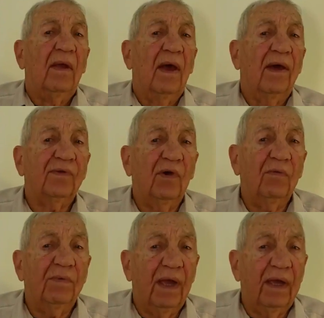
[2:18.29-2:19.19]

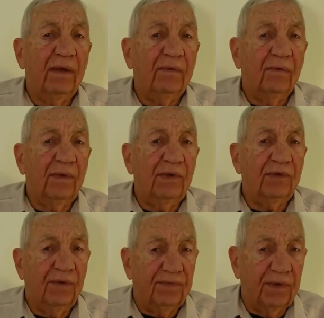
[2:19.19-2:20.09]
October 8th,
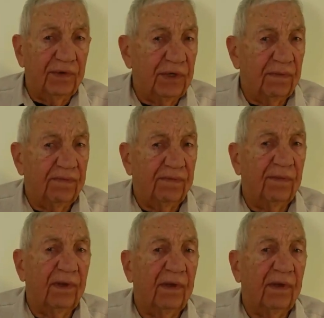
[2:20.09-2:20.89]
we shifted ship to,